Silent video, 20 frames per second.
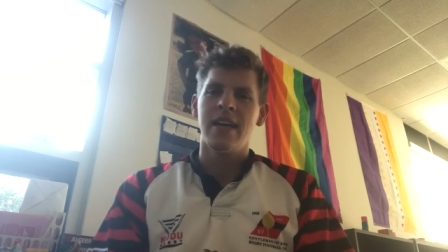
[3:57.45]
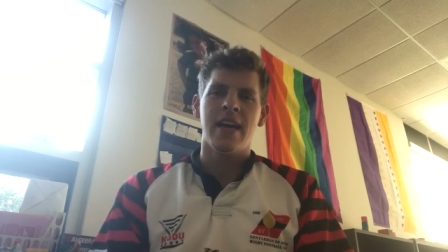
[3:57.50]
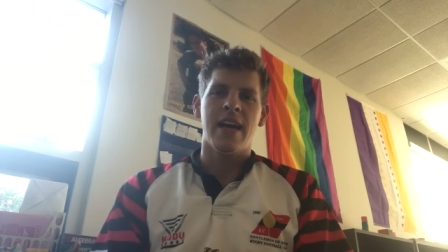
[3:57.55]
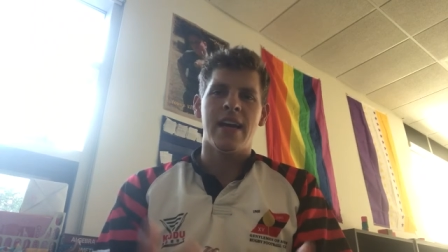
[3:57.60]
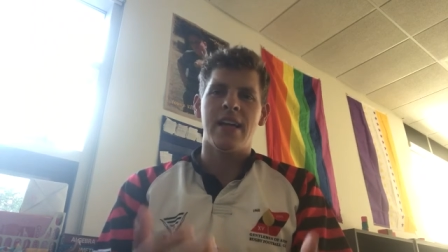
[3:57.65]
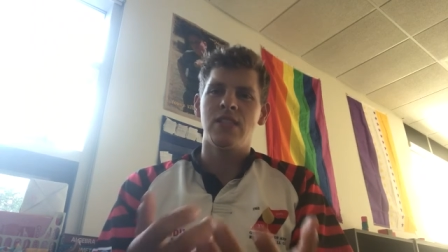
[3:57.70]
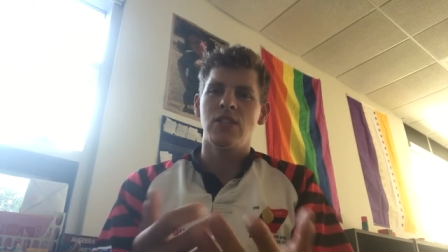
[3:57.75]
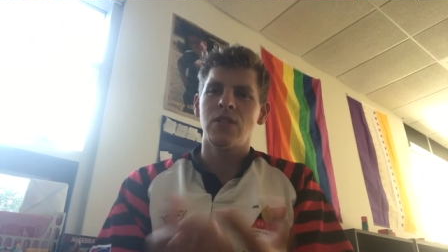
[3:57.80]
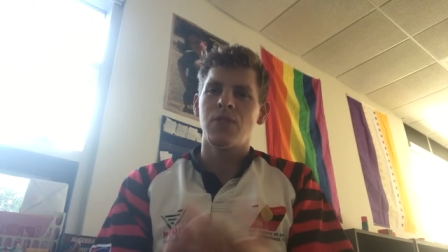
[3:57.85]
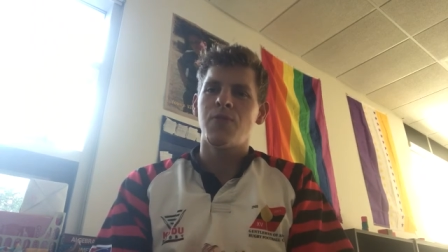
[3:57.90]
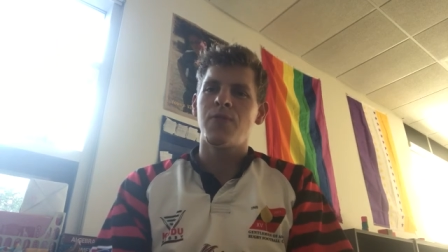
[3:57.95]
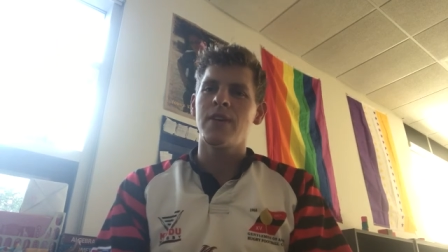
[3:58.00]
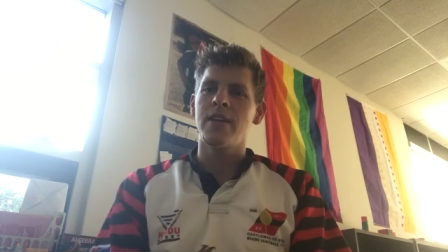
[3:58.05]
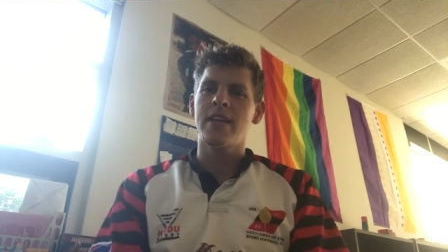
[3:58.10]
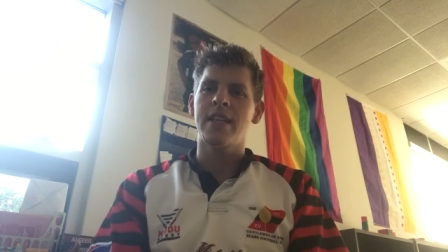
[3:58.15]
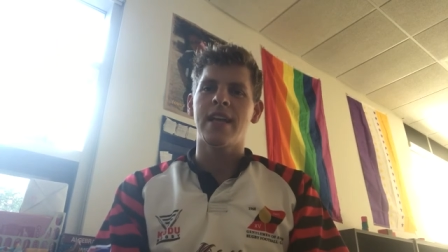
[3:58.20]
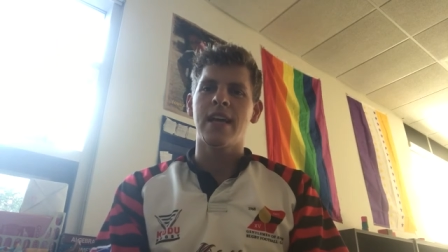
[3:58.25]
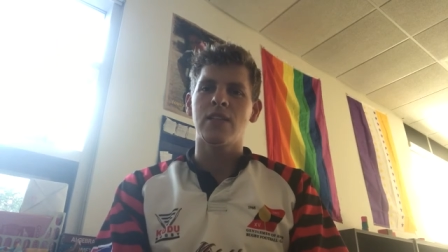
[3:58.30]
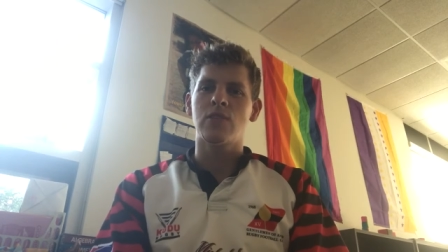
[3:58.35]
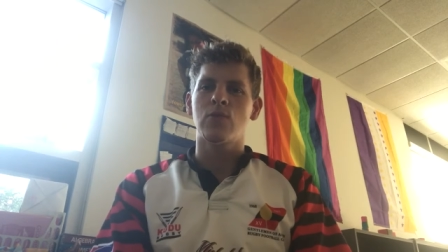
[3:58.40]
And I just feel
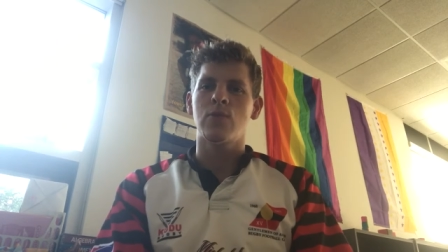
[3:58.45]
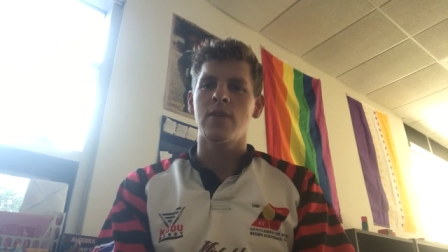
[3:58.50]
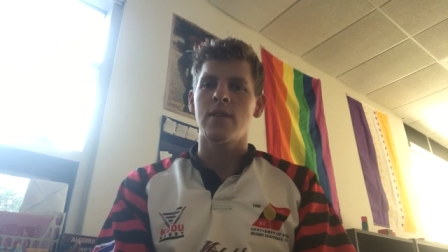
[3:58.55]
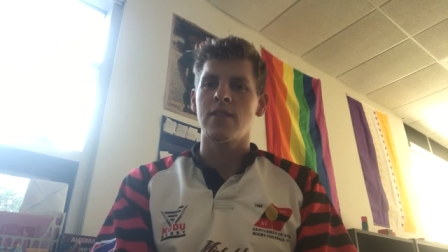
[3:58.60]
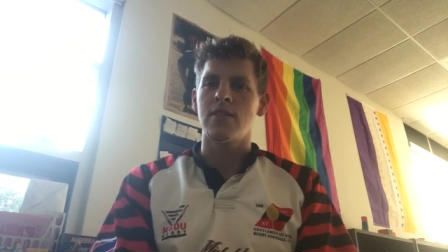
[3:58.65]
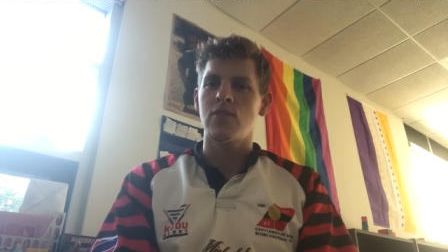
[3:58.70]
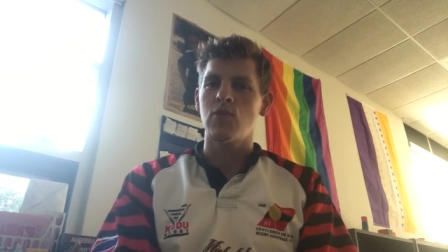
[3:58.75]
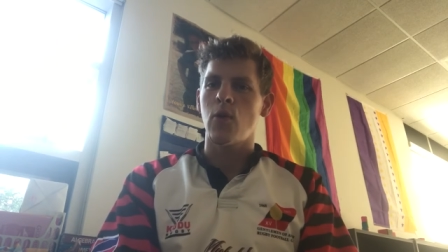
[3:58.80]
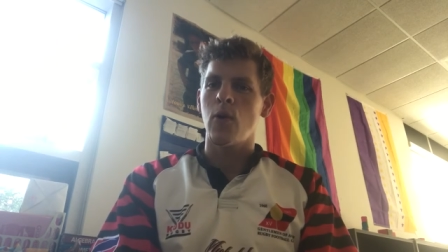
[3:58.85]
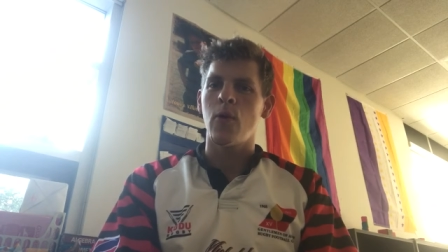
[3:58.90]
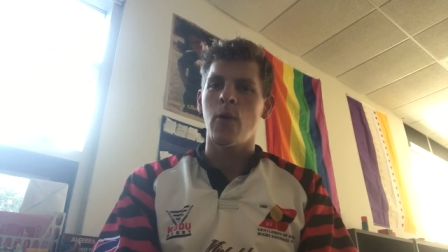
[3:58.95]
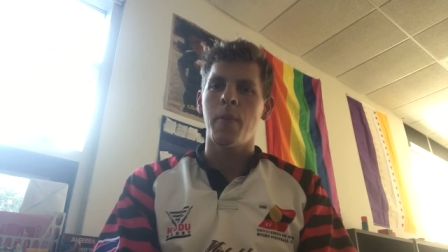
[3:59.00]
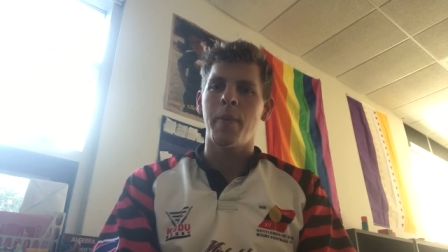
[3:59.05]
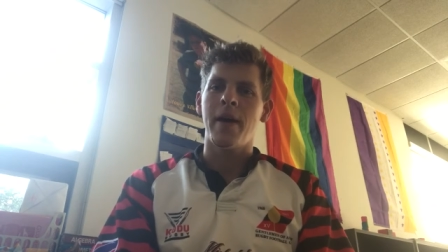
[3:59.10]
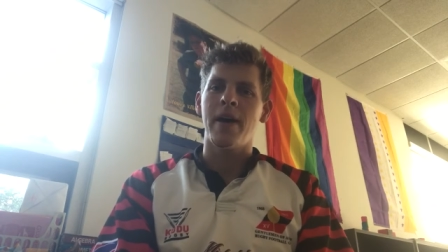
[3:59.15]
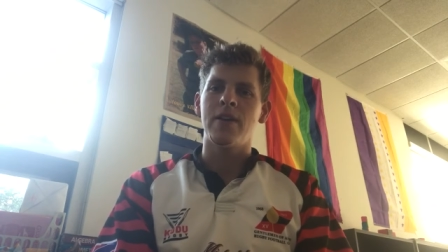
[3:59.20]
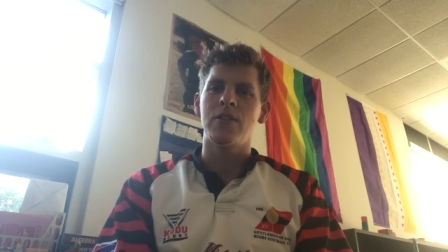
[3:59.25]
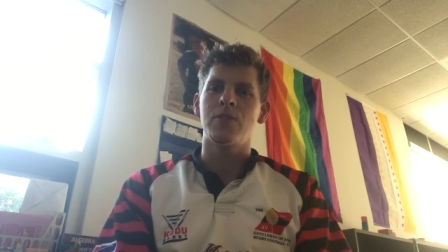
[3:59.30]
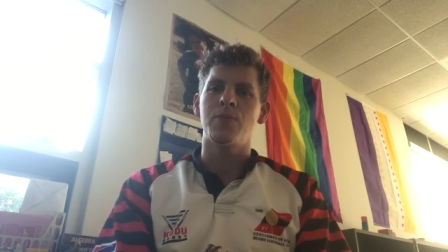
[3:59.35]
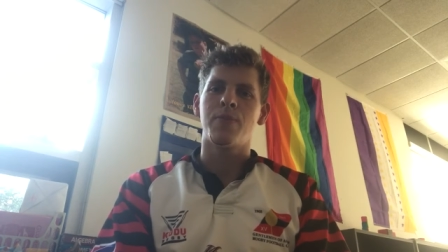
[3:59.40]
like that's what Twenty One
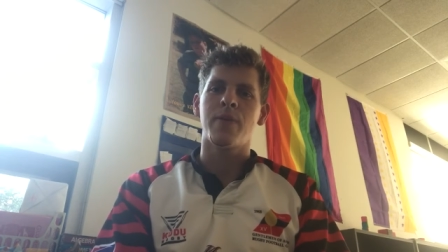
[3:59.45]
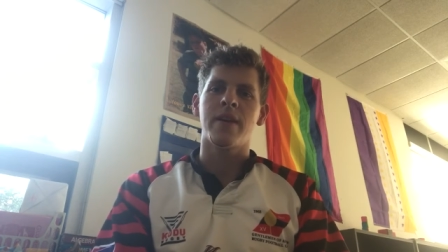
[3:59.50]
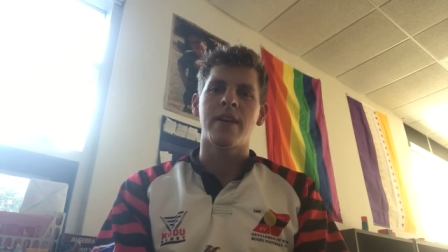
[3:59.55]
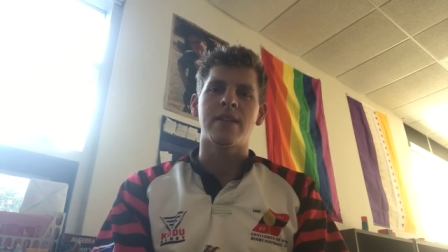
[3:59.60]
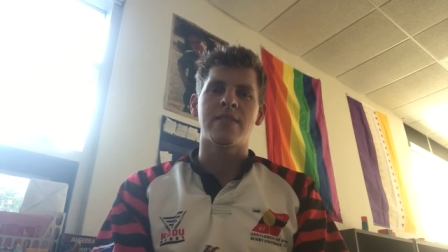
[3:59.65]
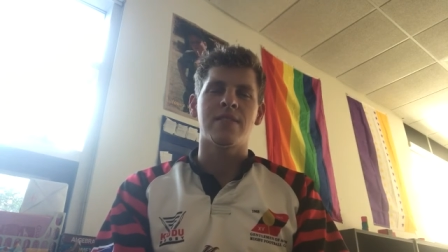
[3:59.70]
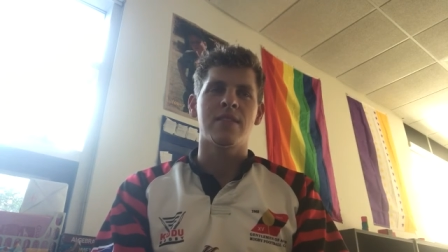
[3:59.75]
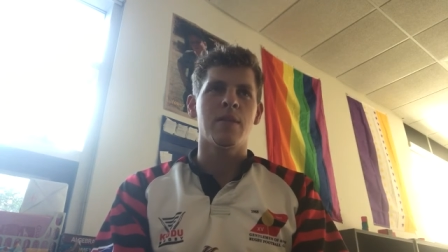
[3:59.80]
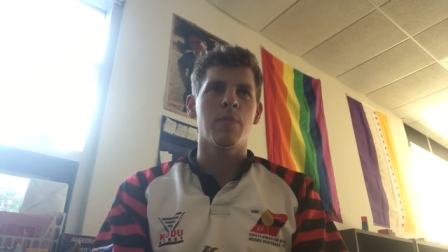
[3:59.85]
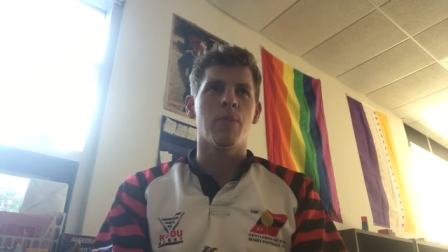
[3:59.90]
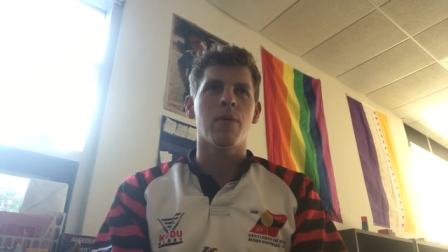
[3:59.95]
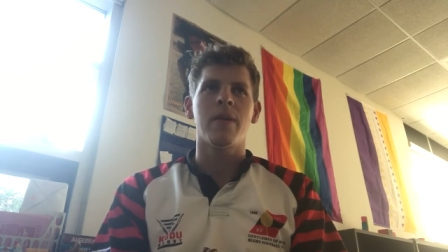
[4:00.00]
Pilots brings. They